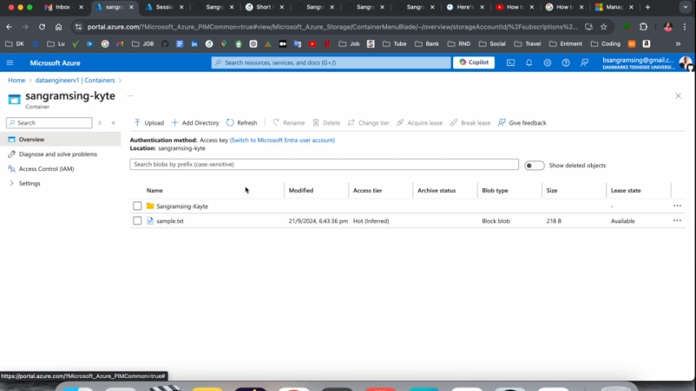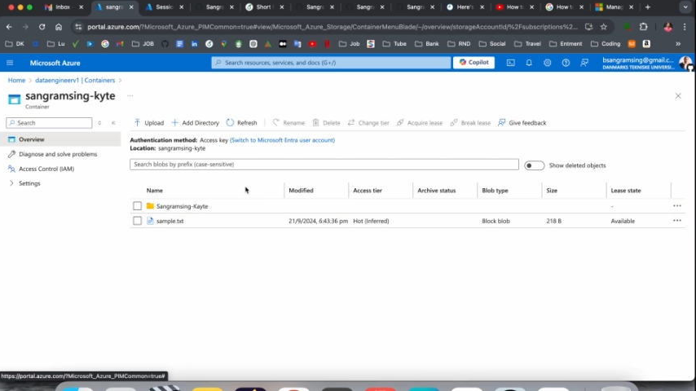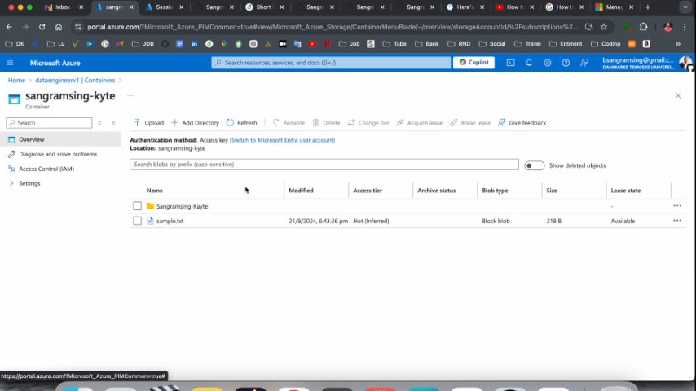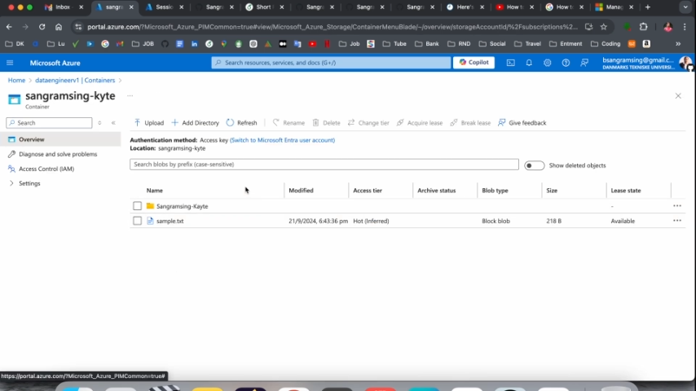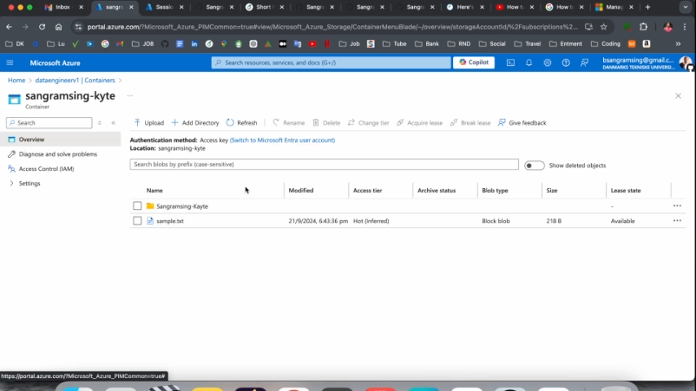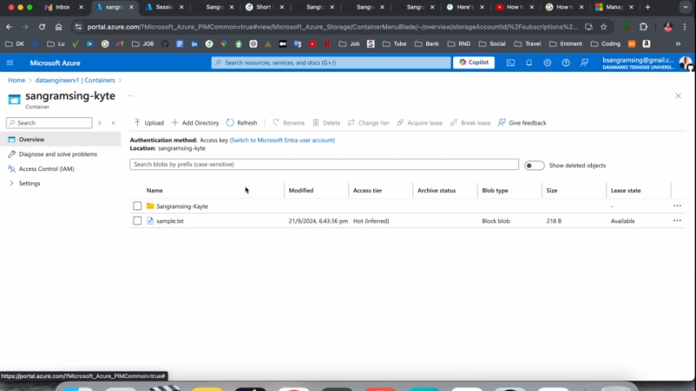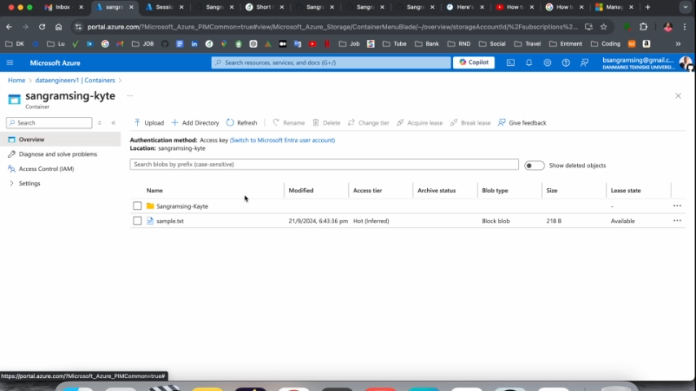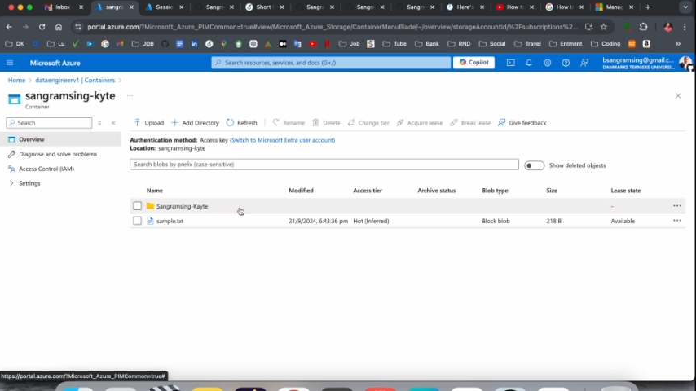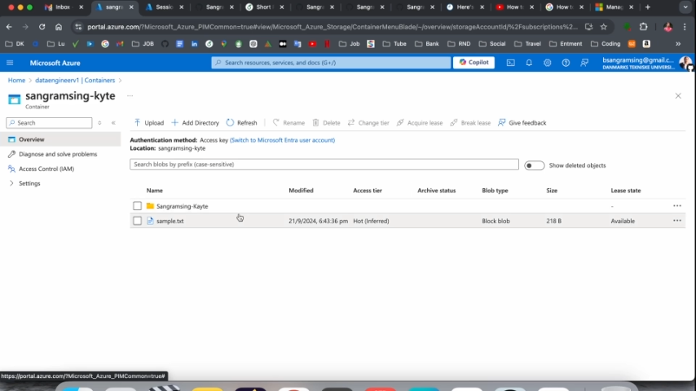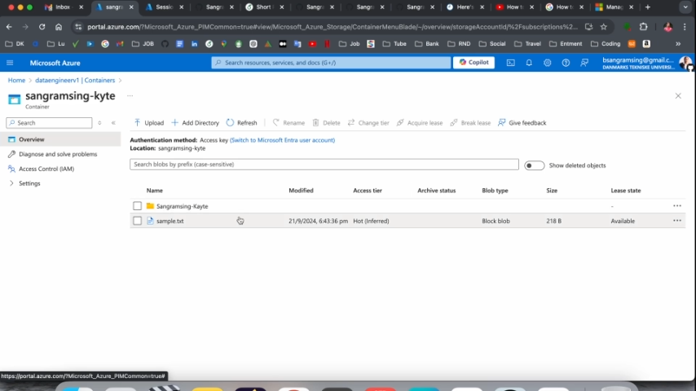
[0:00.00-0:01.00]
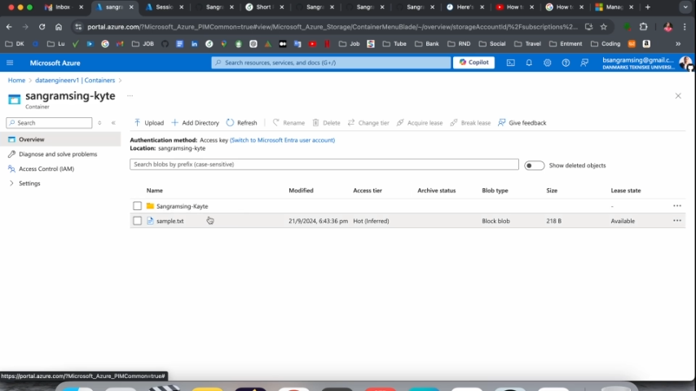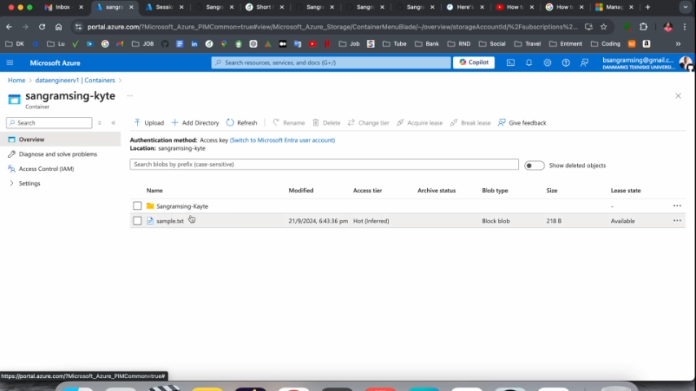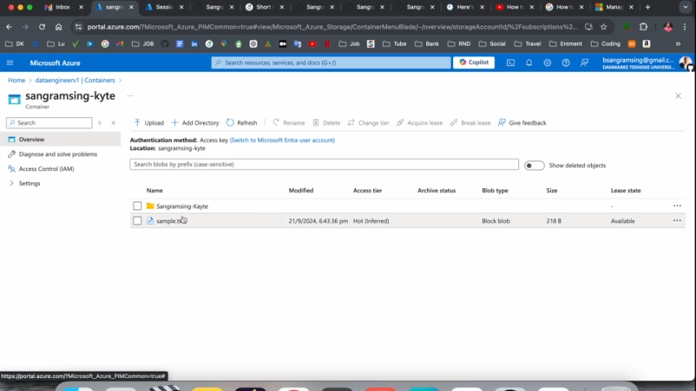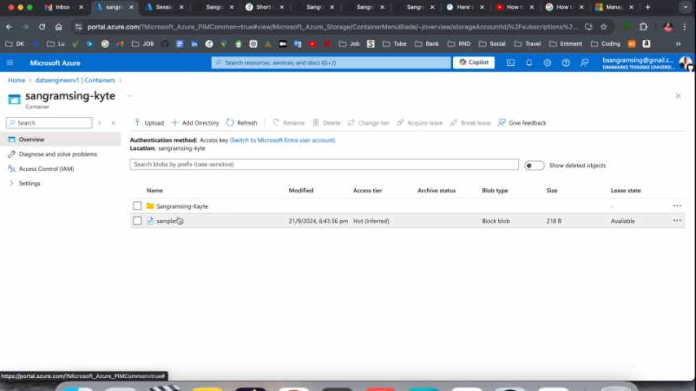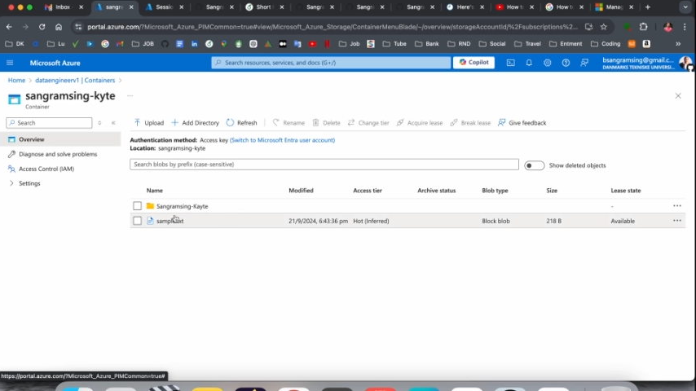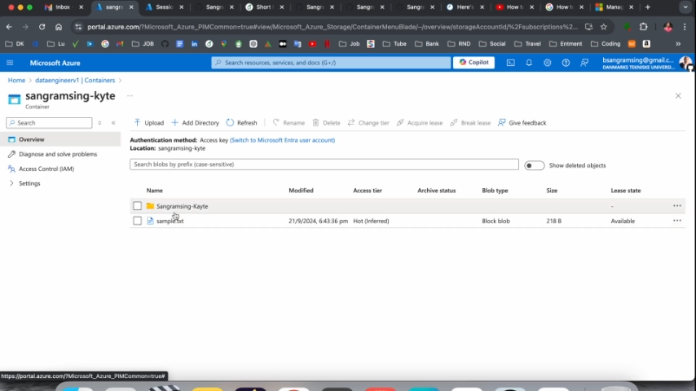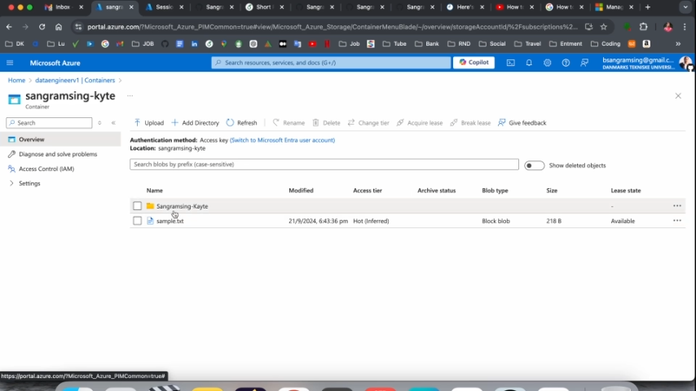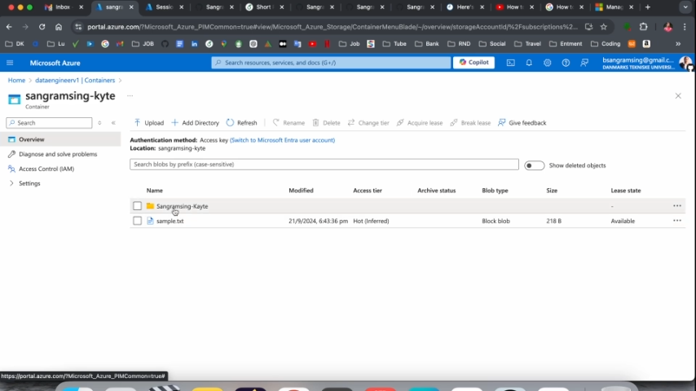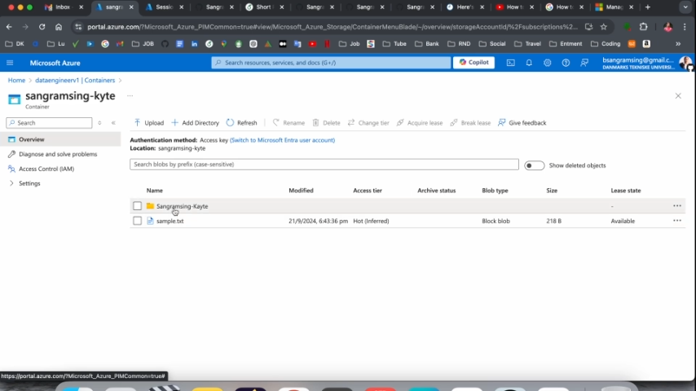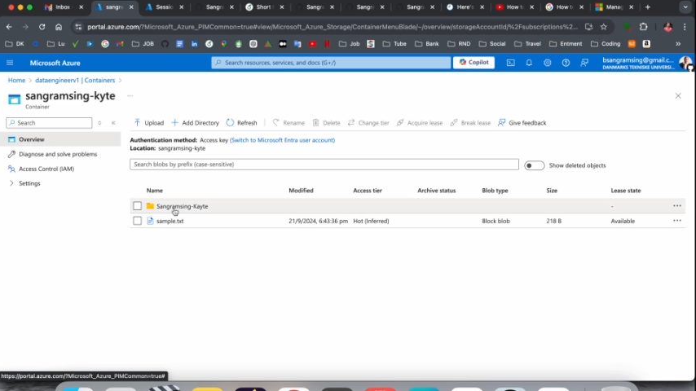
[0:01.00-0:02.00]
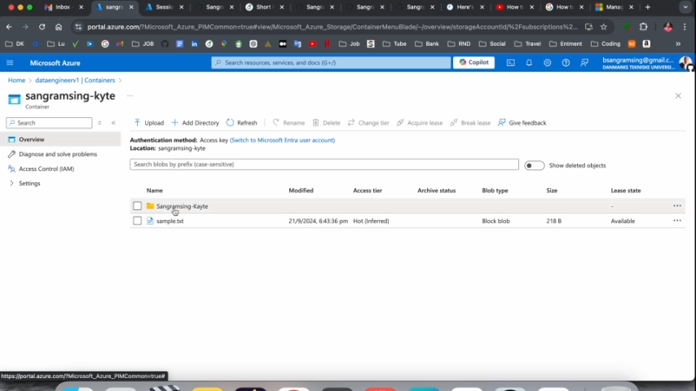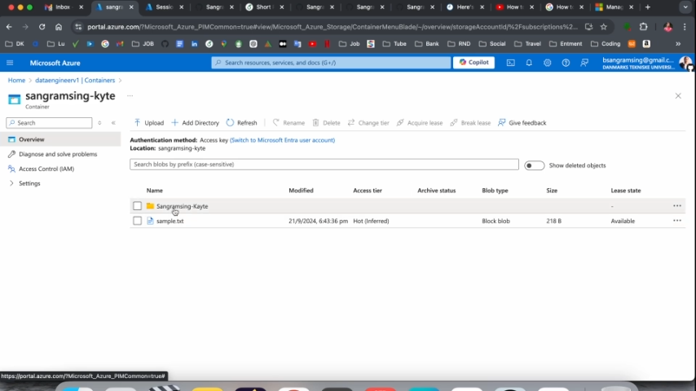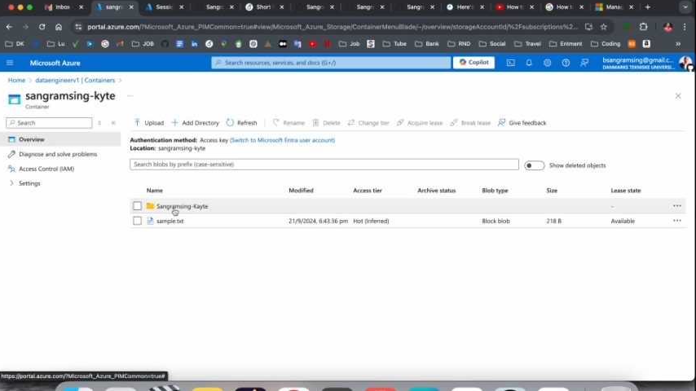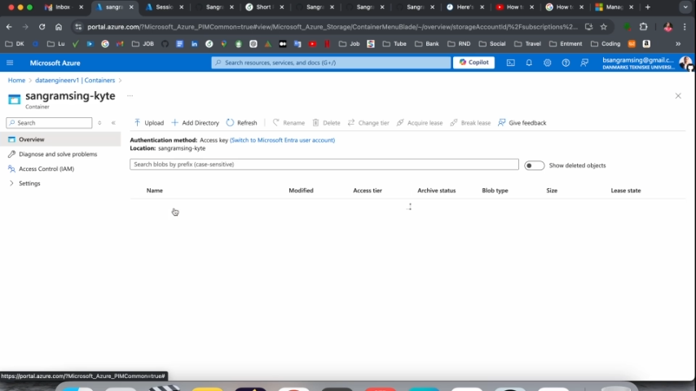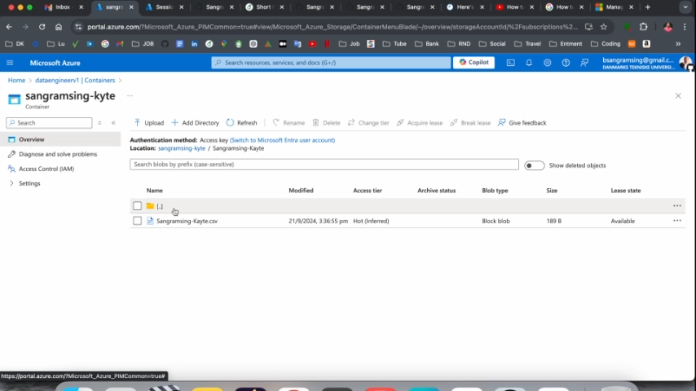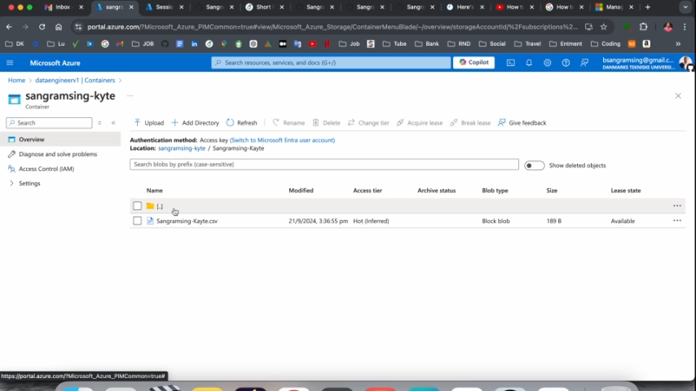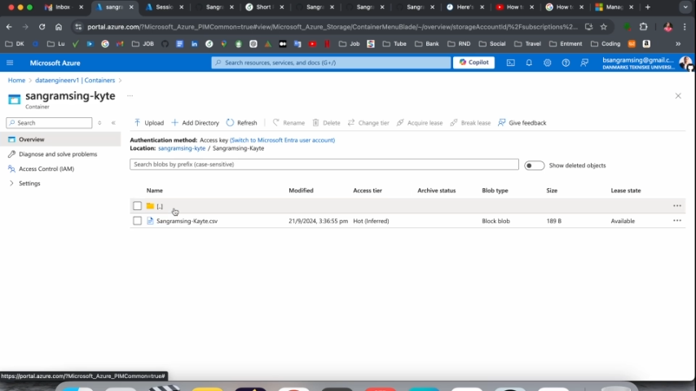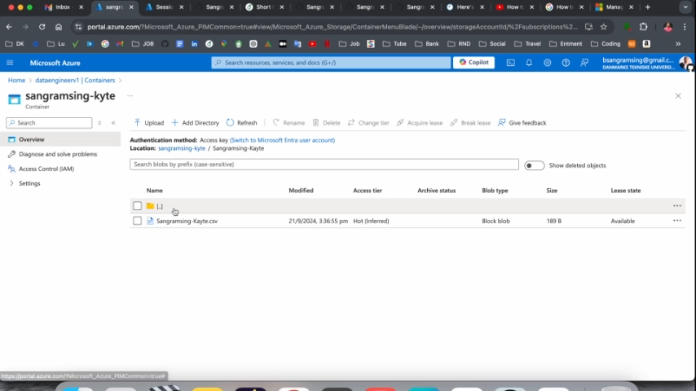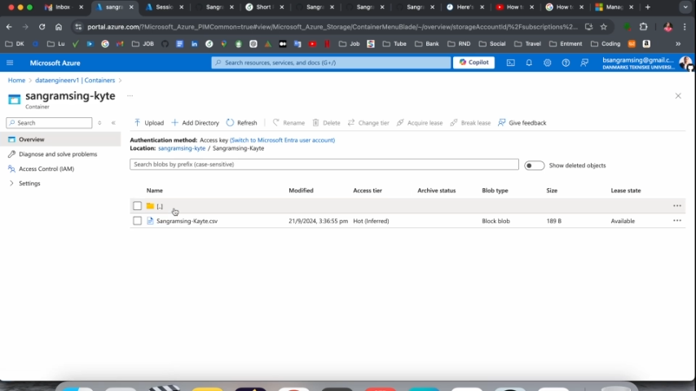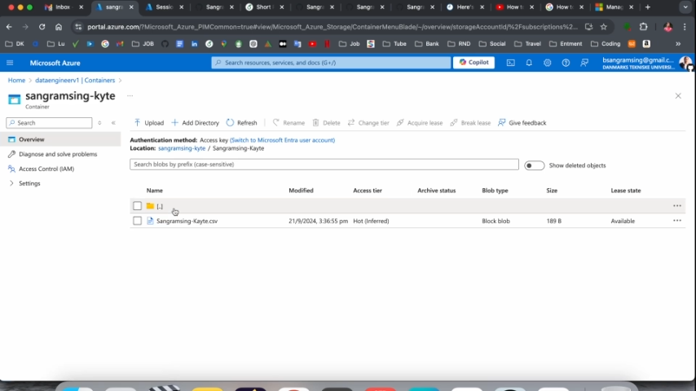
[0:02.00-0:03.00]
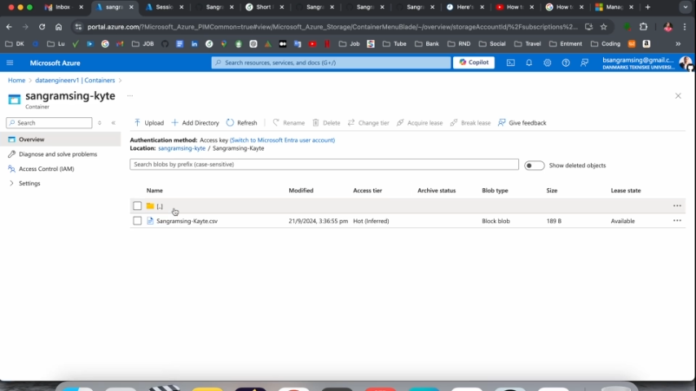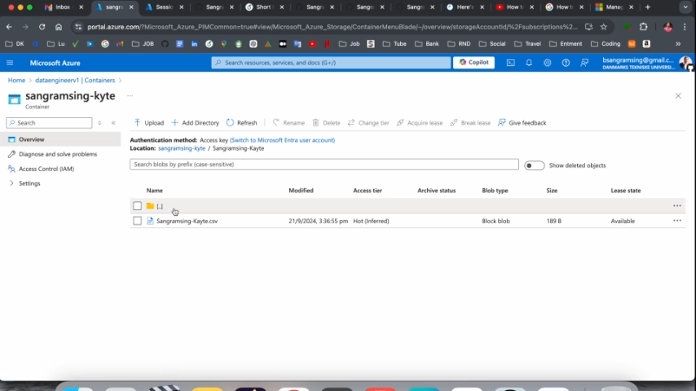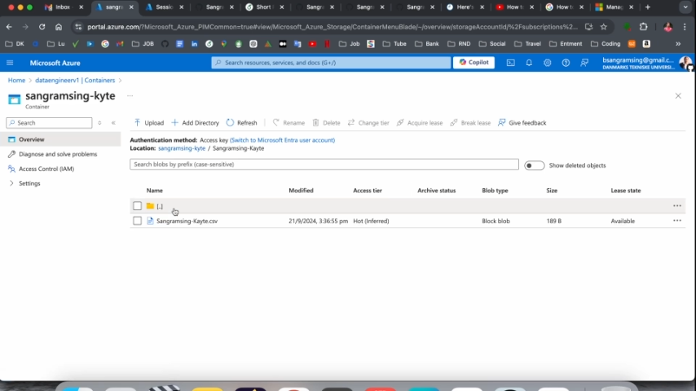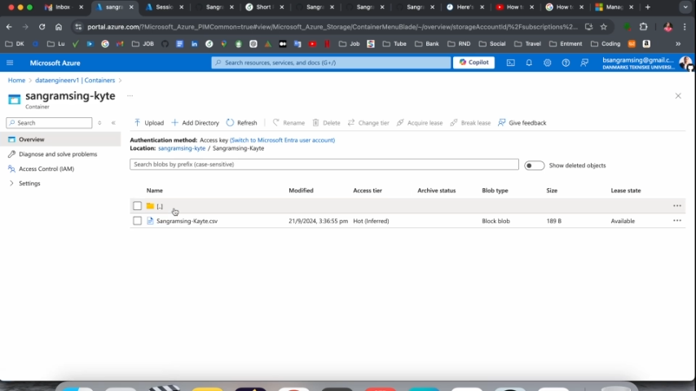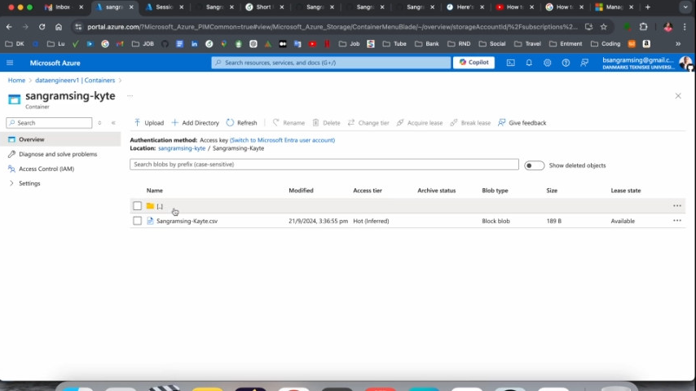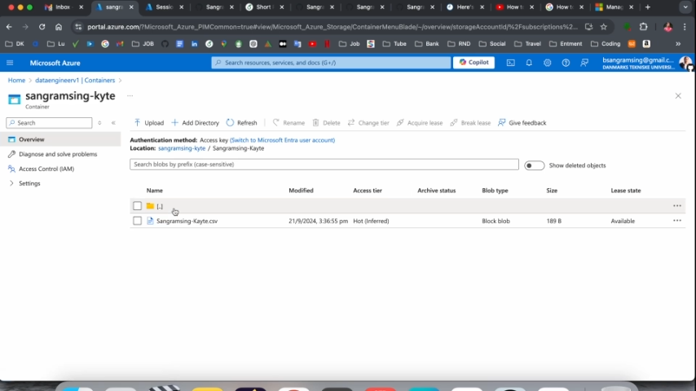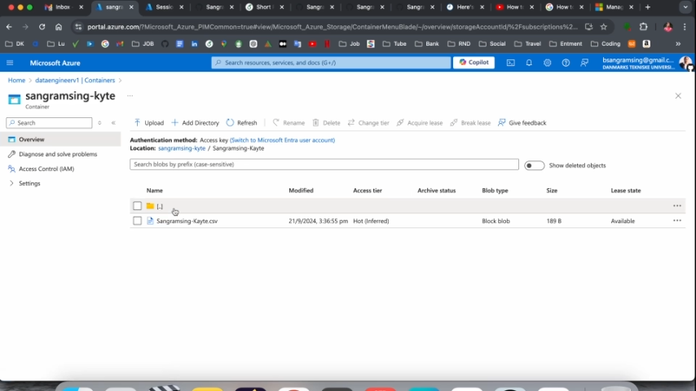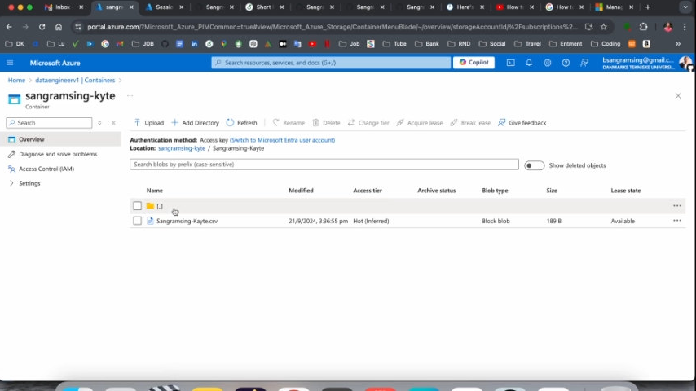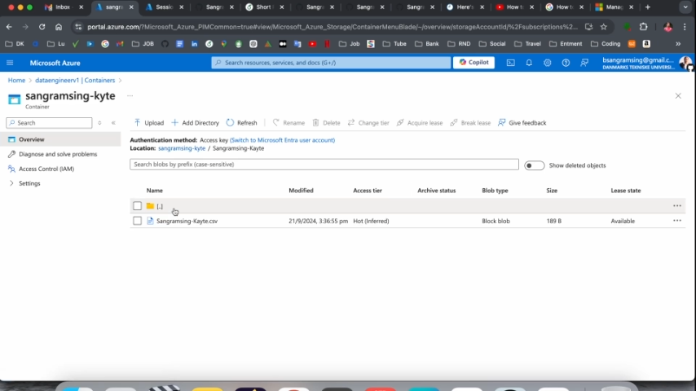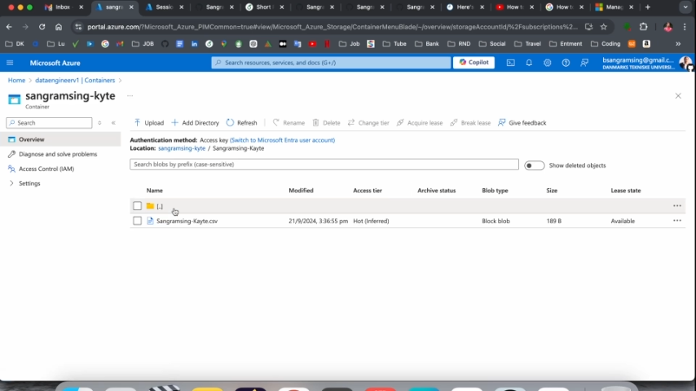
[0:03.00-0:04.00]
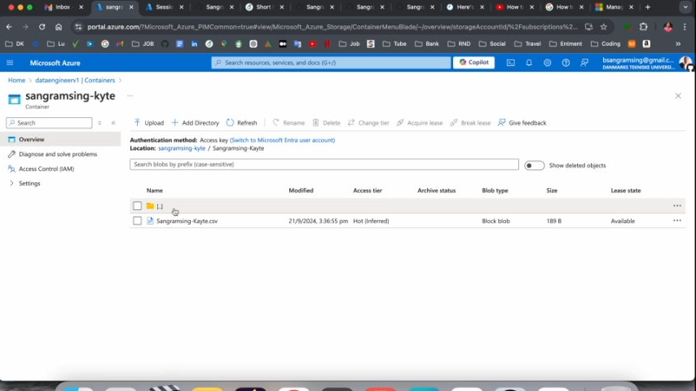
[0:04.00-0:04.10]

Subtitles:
[unreadable: no face in view]